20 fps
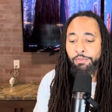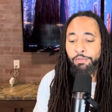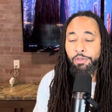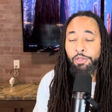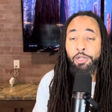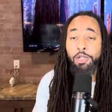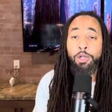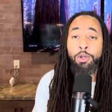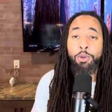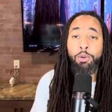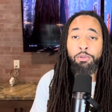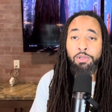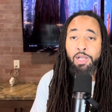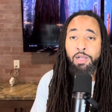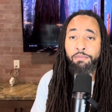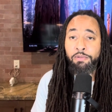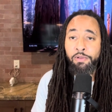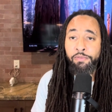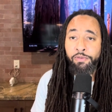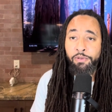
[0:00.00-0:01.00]
low
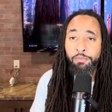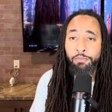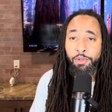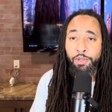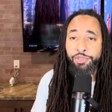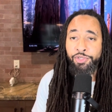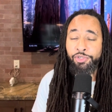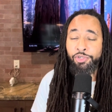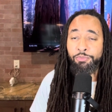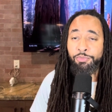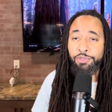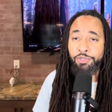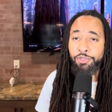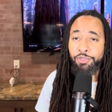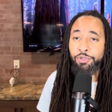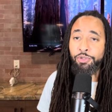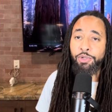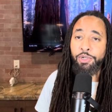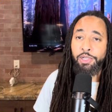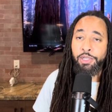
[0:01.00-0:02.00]
level of emotional
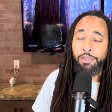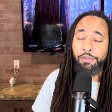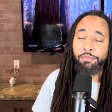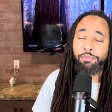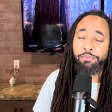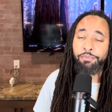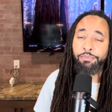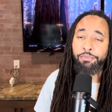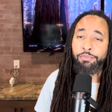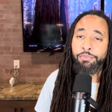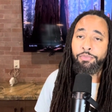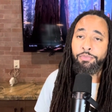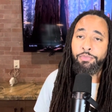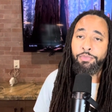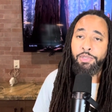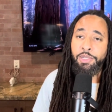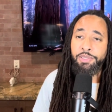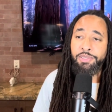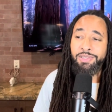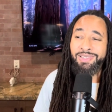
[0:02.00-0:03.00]
maturity.
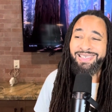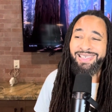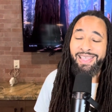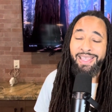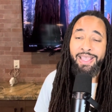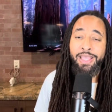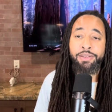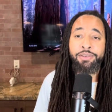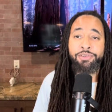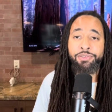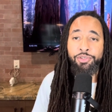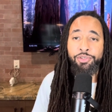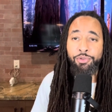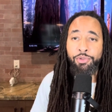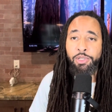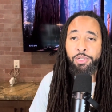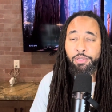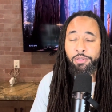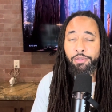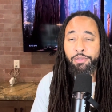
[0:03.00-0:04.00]
He just can't do
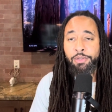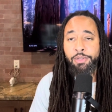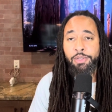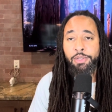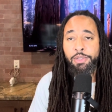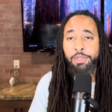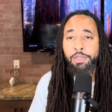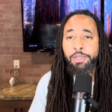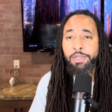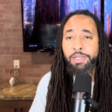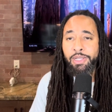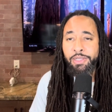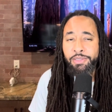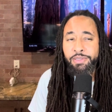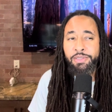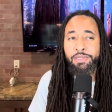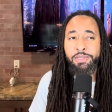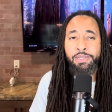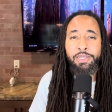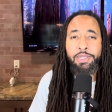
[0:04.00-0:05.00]
it.
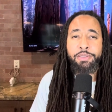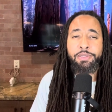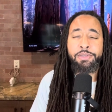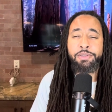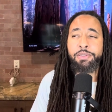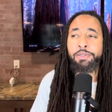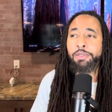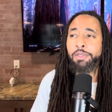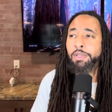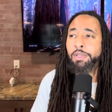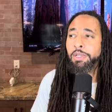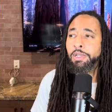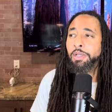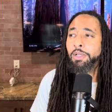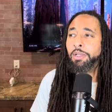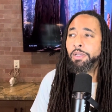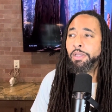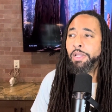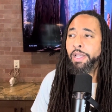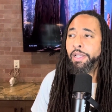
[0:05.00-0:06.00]
It's it's
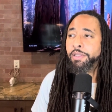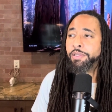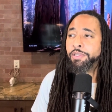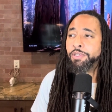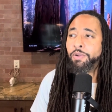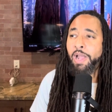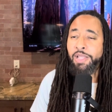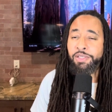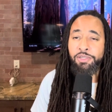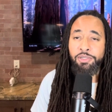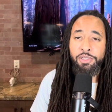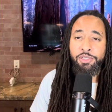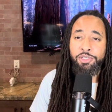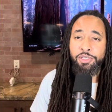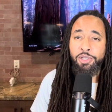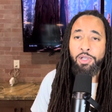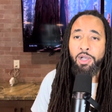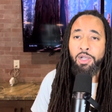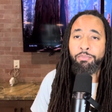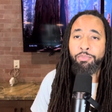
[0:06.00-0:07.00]
like scratching a
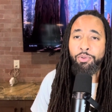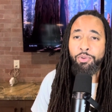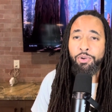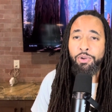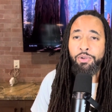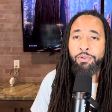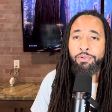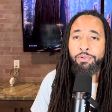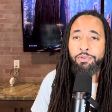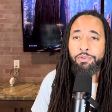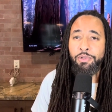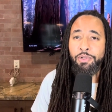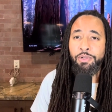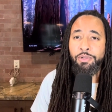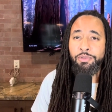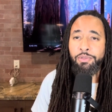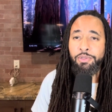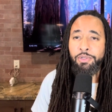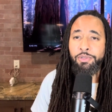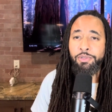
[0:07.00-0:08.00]
chalkboard,
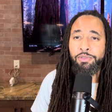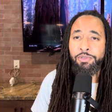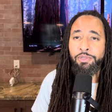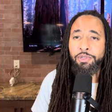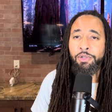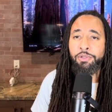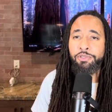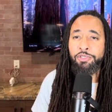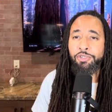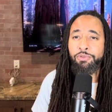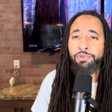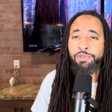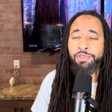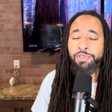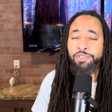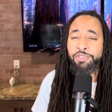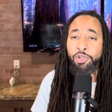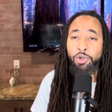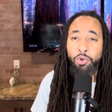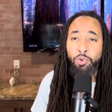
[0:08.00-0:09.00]
you know, to his
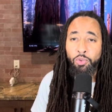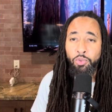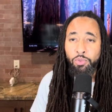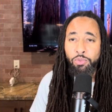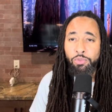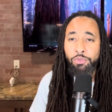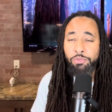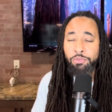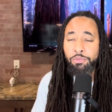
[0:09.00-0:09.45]
soul